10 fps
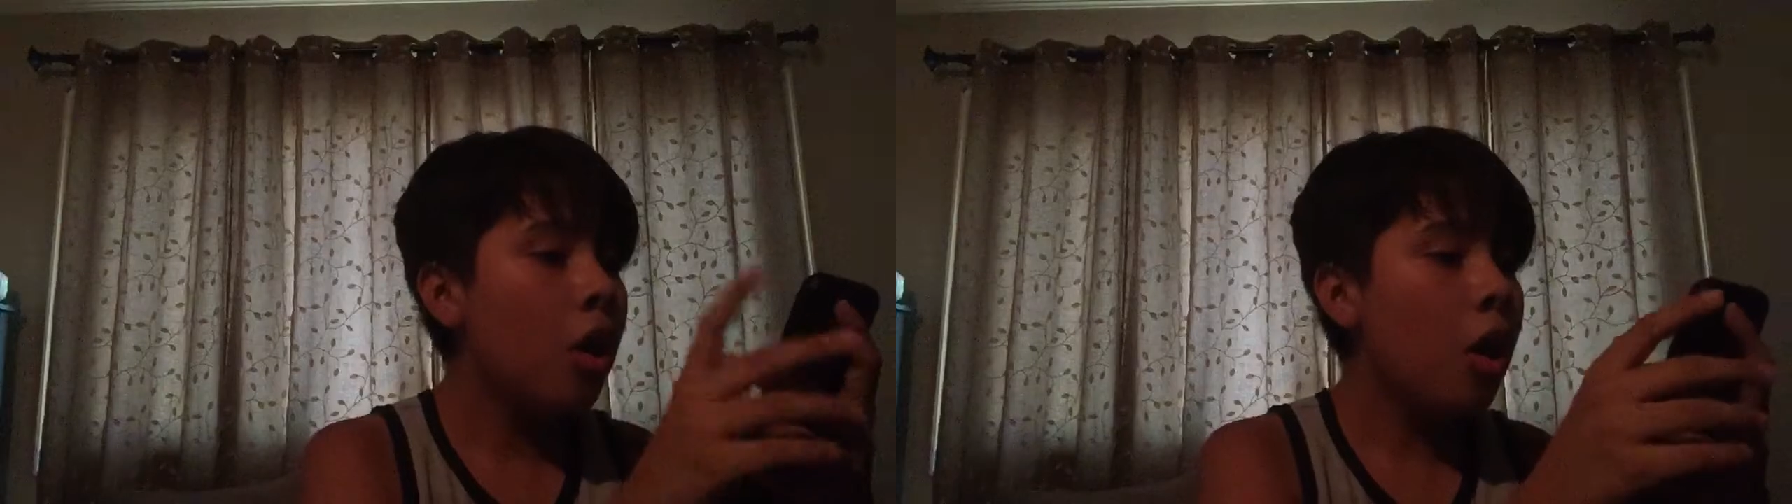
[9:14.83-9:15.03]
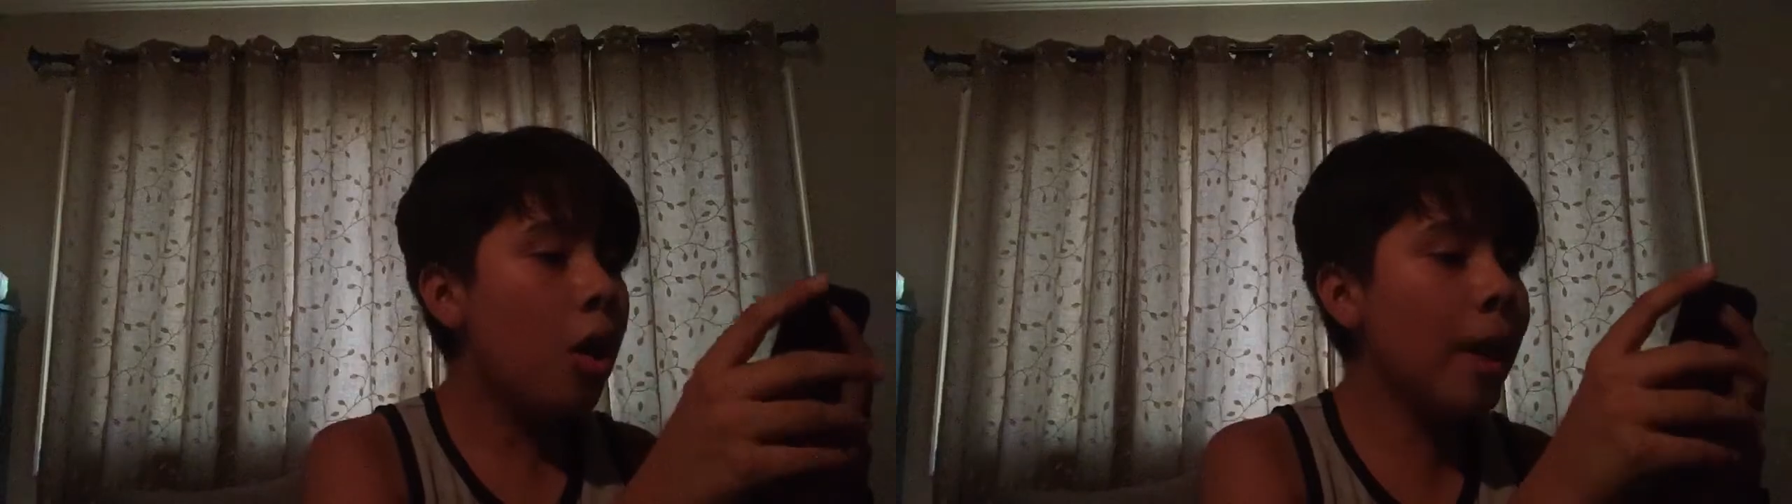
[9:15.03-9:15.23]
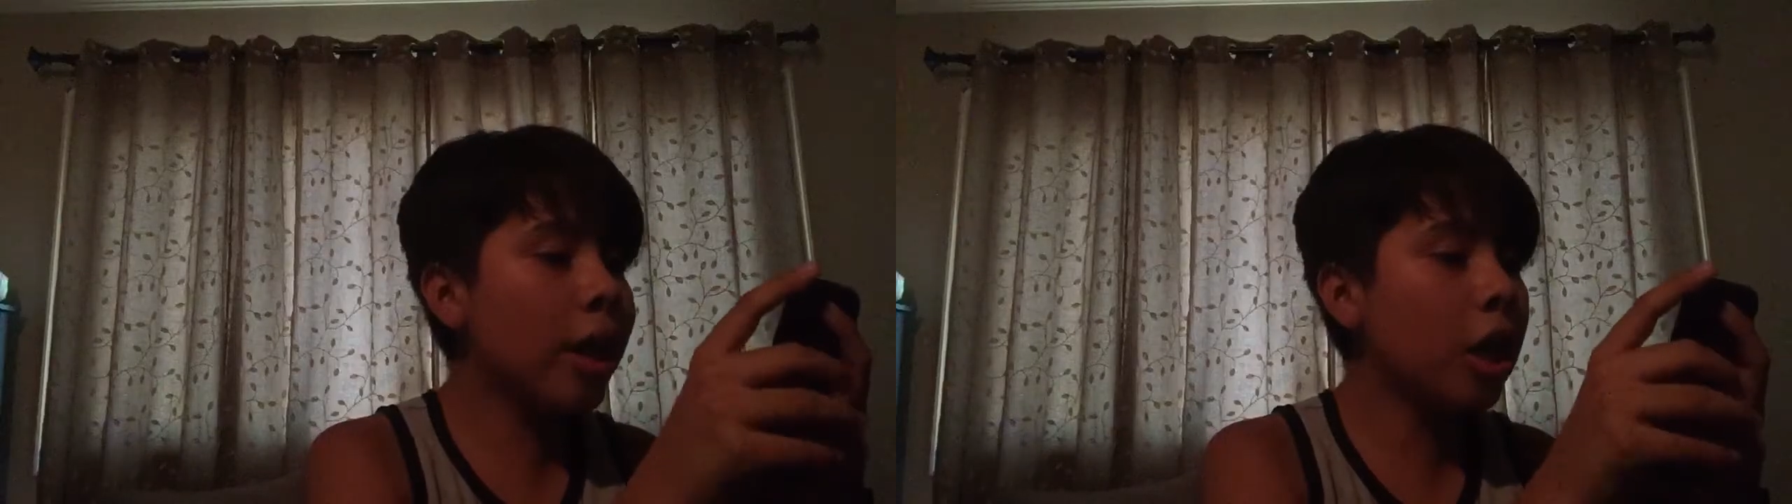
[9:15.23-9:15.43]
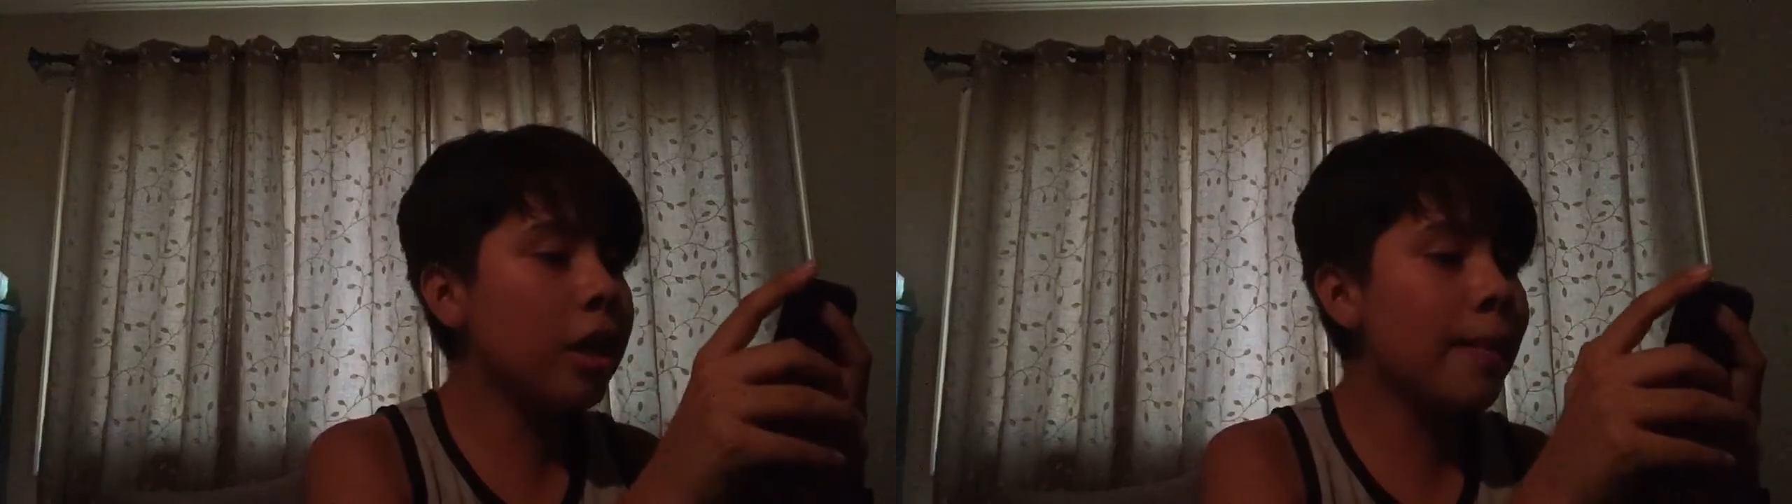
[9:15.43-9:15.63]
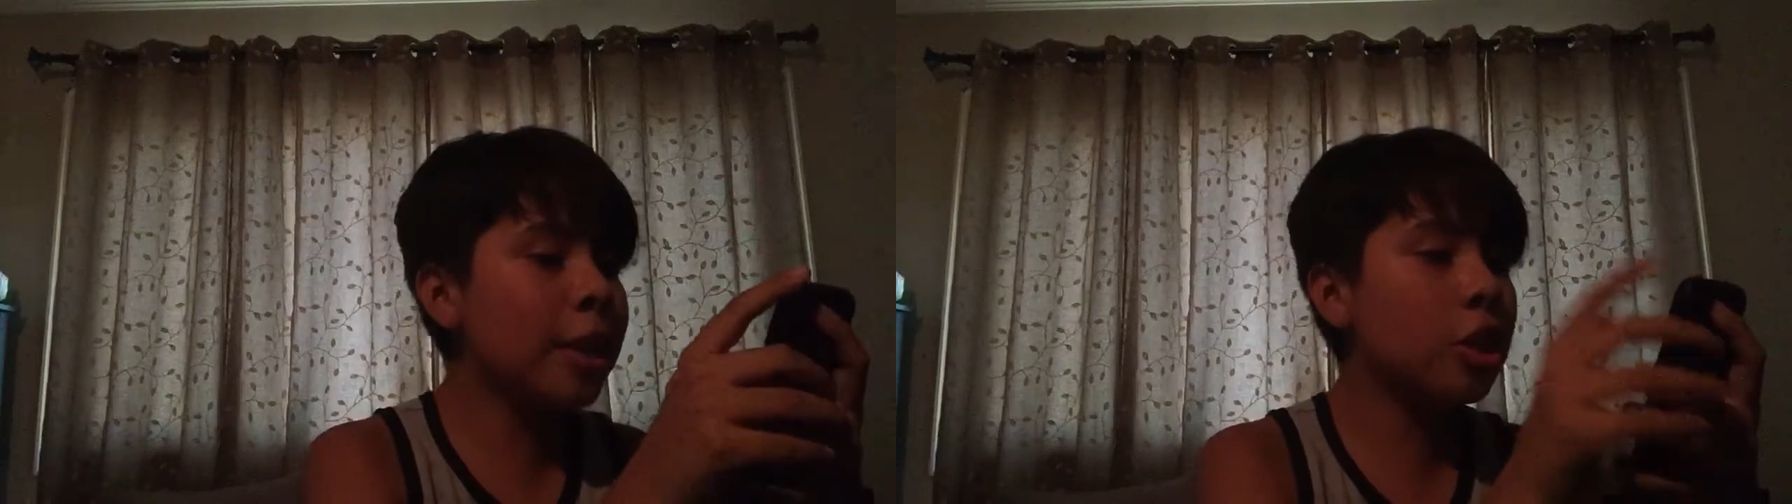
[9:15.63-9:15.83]
Oh my god,
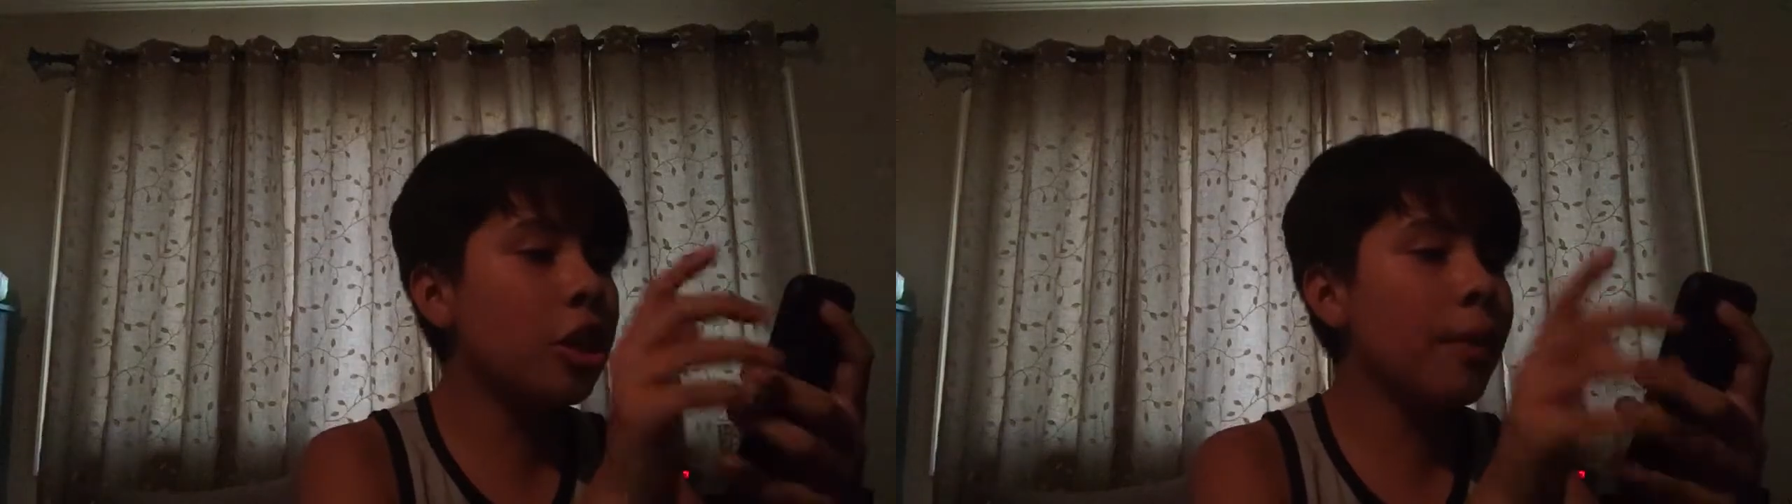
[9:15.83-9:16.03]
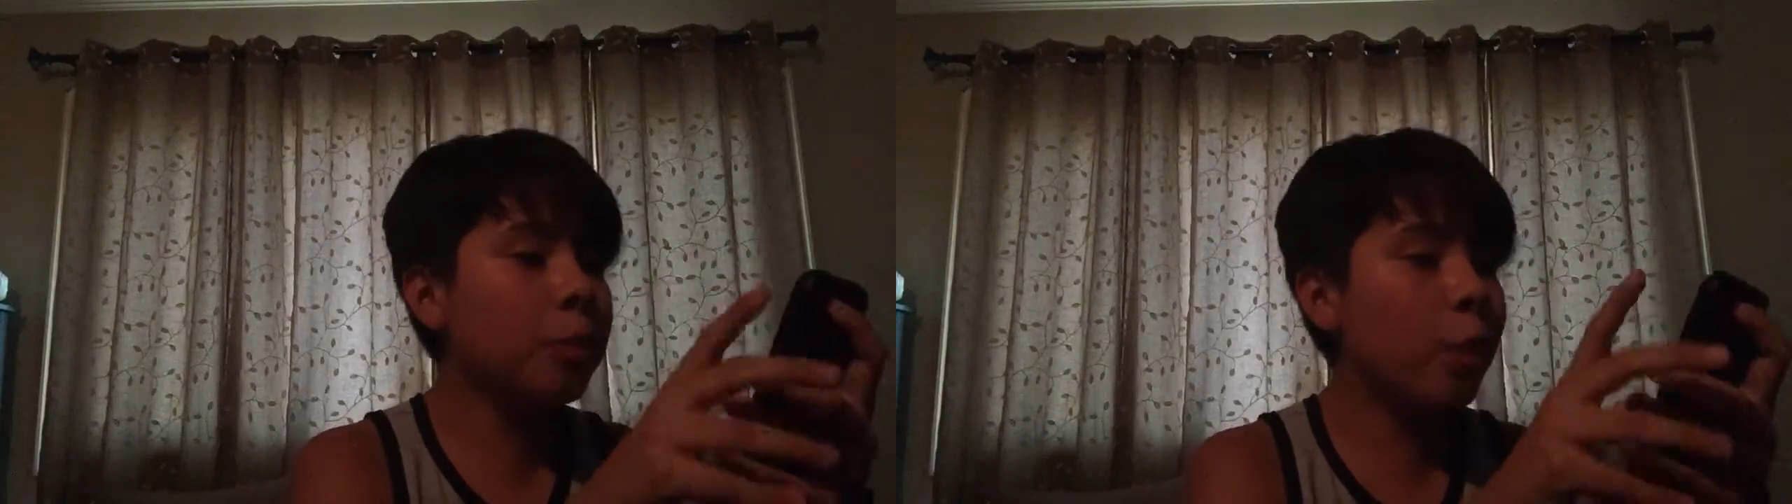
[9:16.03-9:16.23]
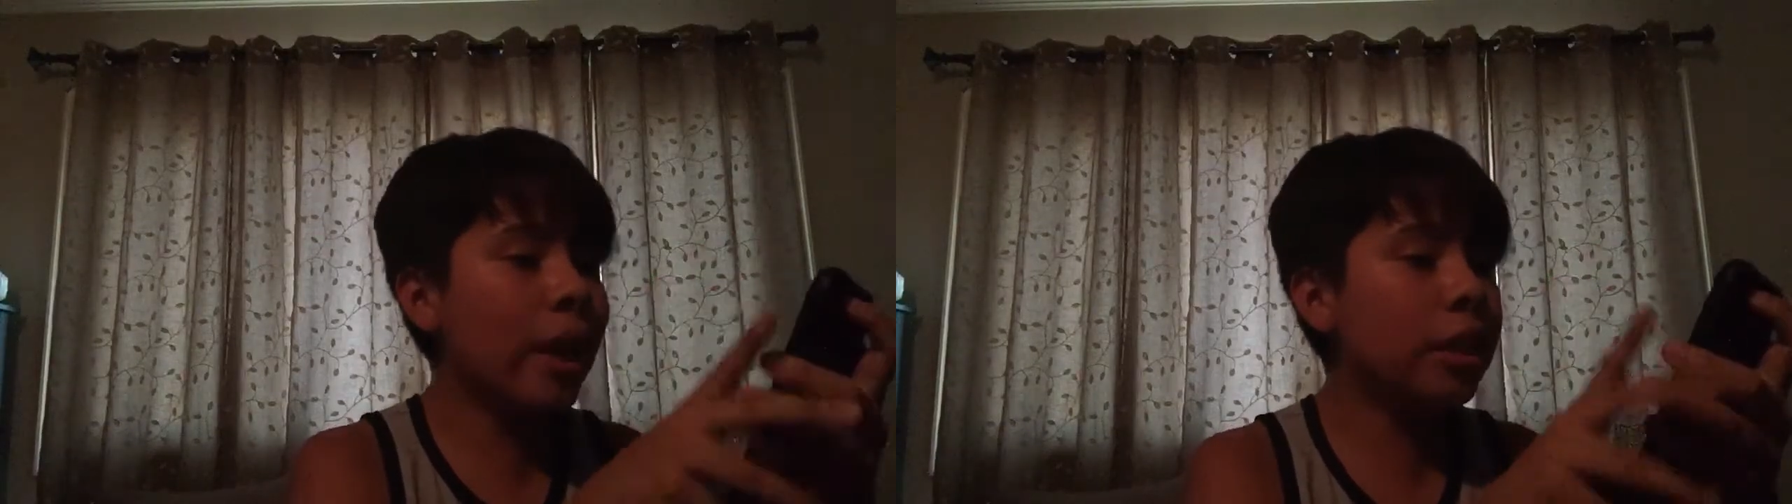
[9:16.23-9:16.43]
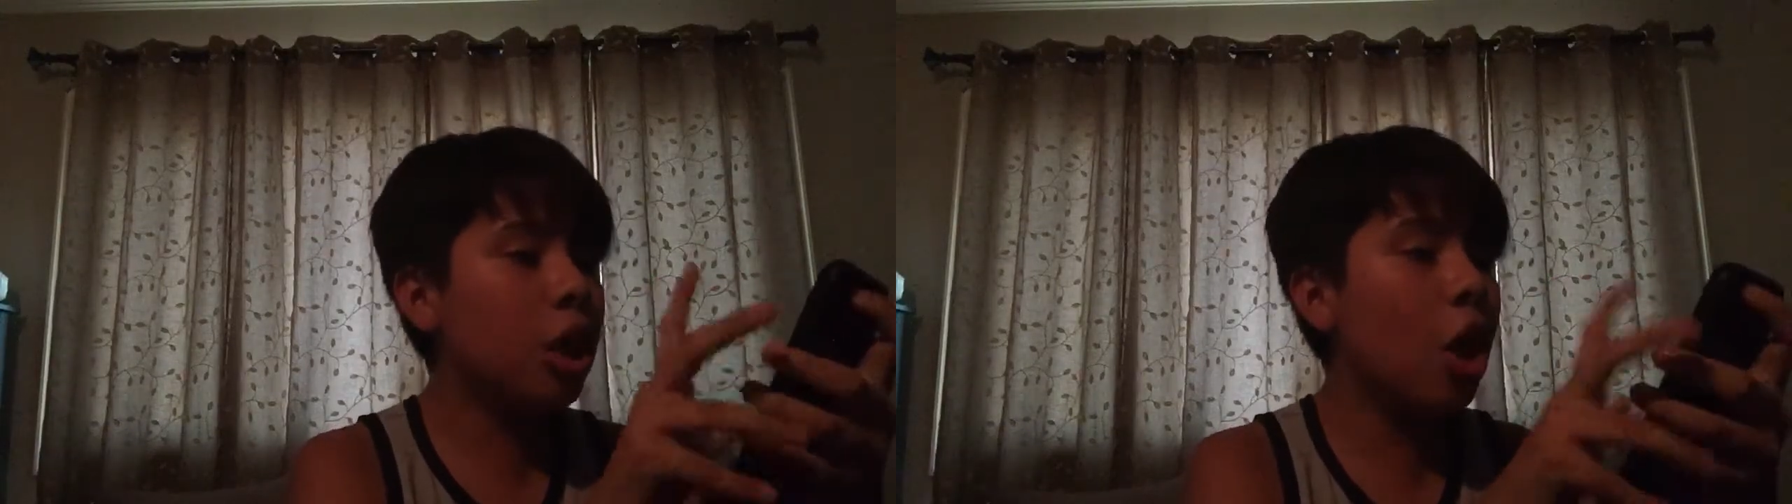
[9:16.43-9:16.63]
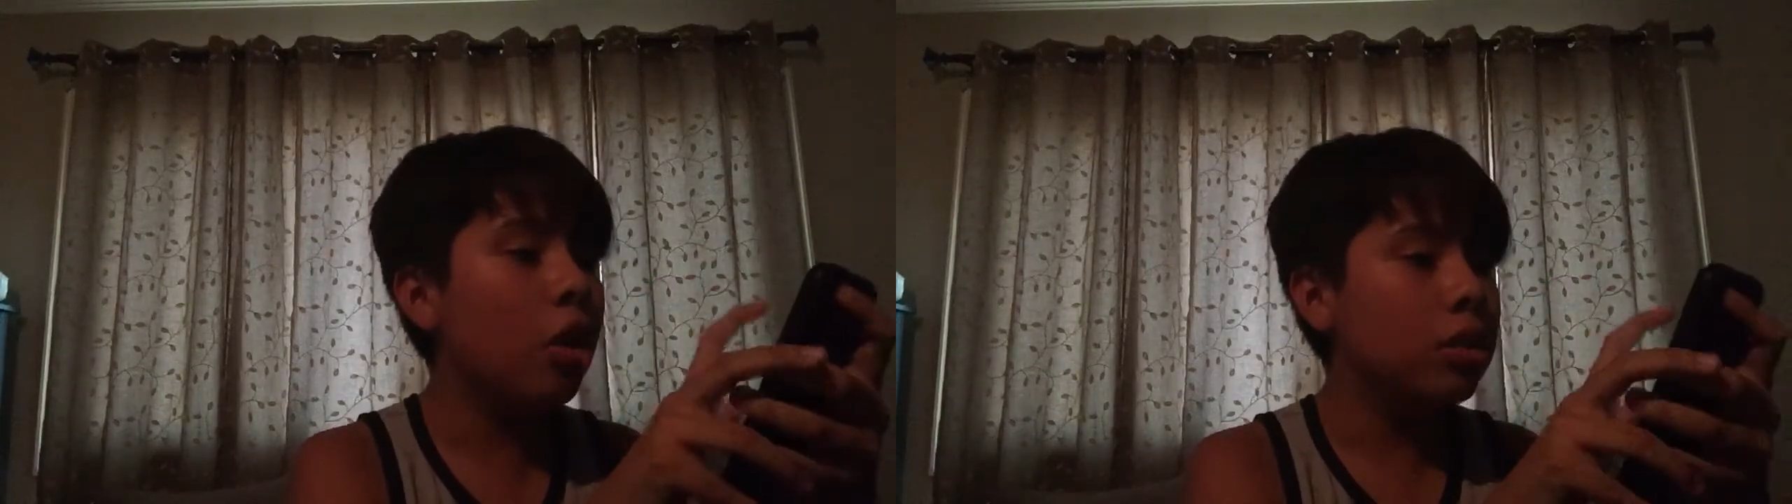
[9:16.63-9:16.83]
let me turn up the
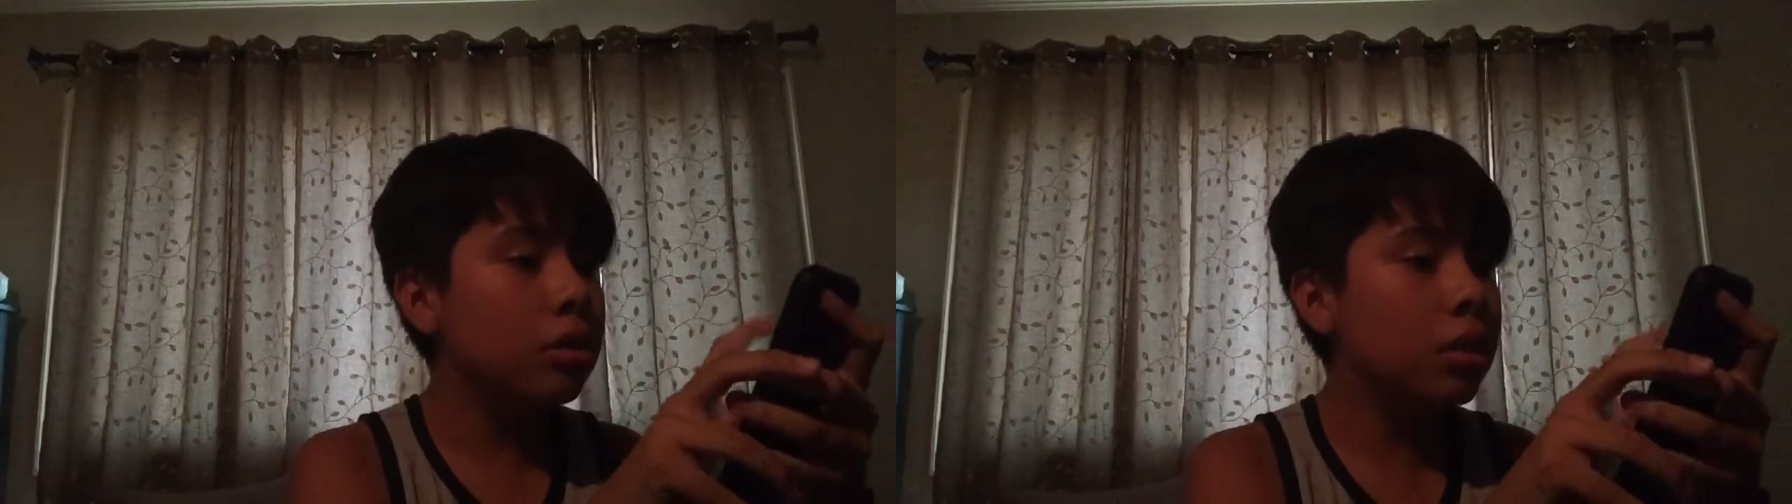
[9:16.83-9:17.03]
ringtone.